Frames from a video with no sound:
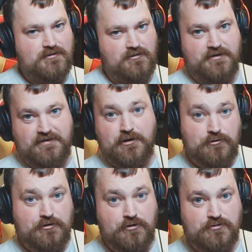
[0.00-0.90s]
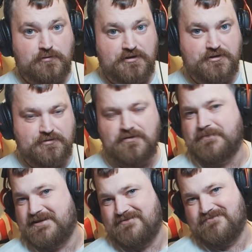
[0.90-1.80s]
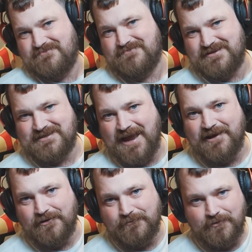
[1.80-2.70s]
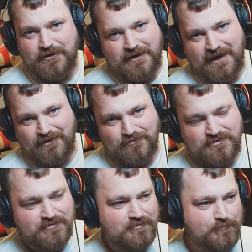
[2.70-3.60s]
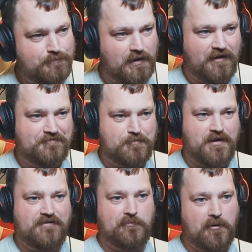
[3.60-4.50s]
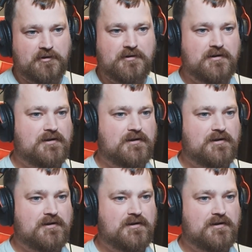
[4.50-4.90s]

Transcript: Like those were the. I mean, it's Halo, right? Halo's beloved by everyone,